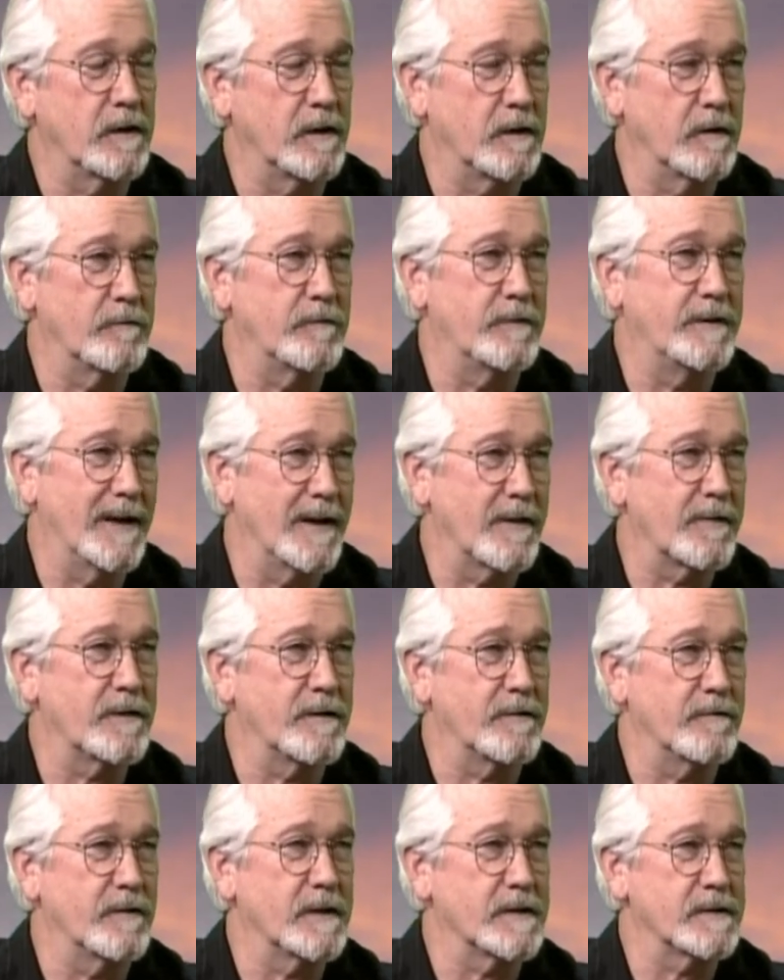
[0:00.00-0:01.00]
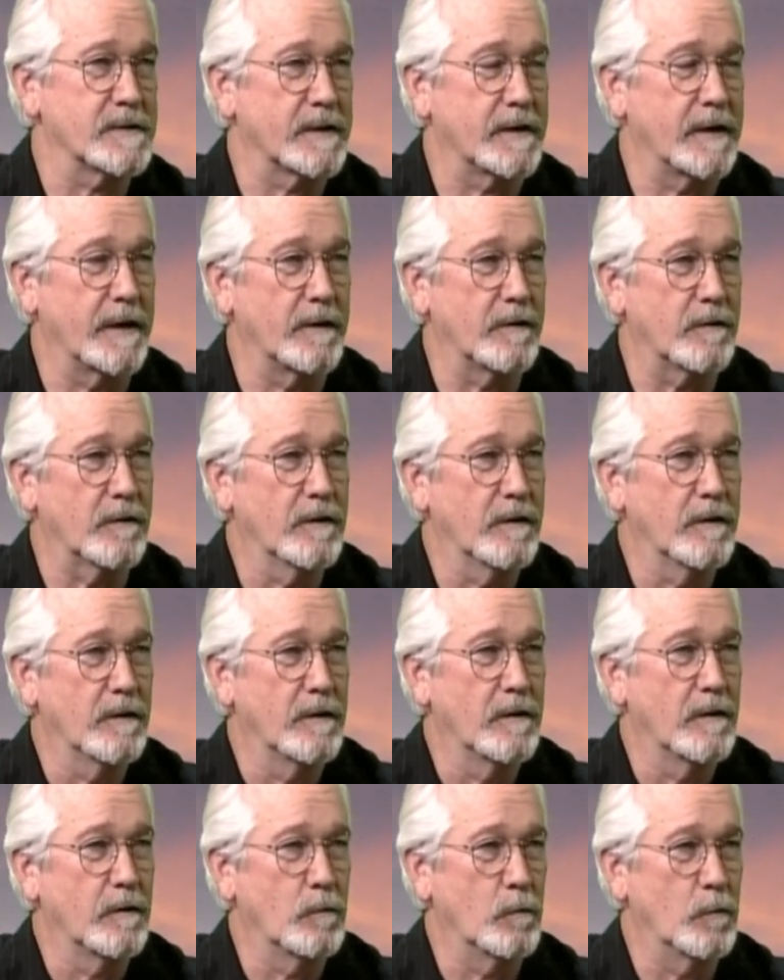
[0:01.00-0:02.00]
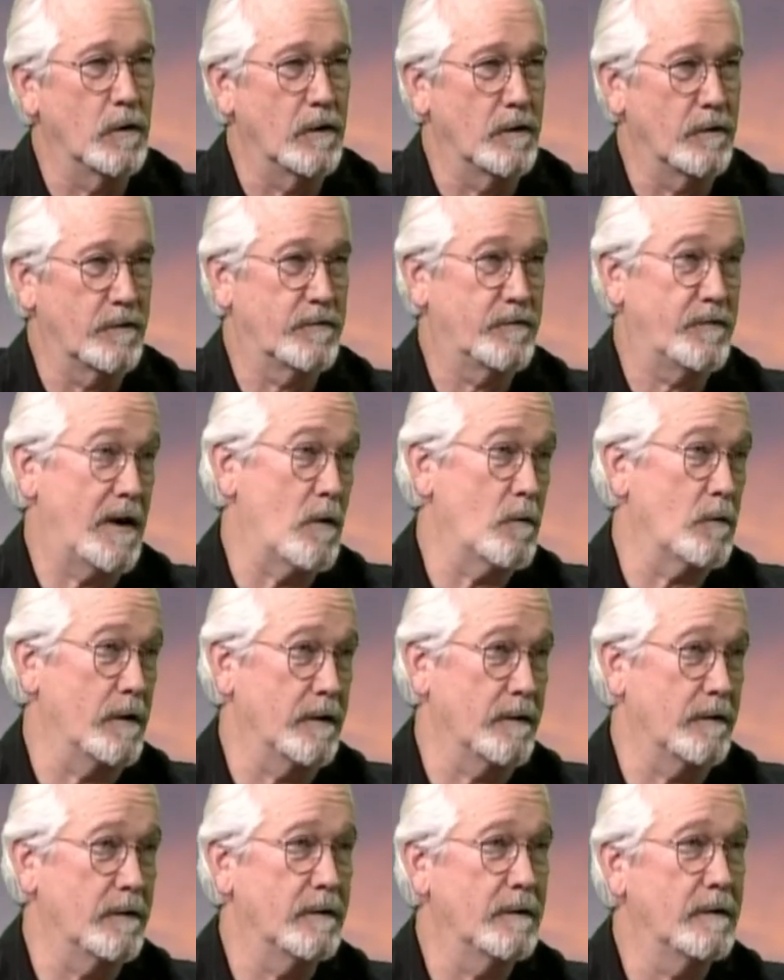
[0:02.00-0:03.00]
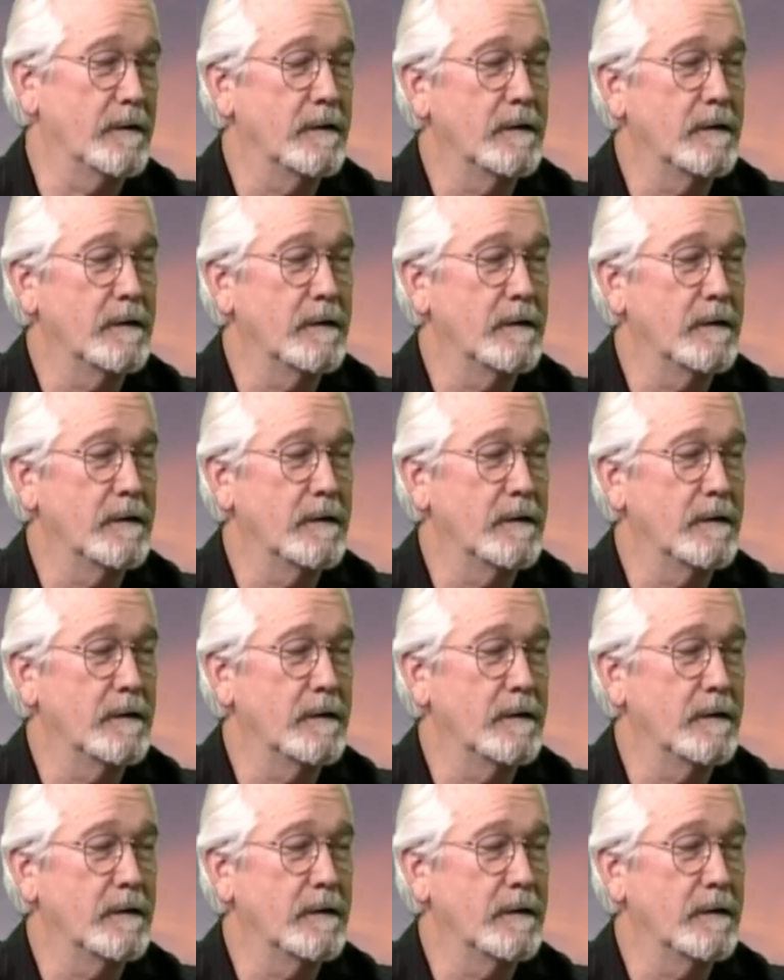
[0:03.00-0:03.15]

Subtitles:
of death investigator was founded.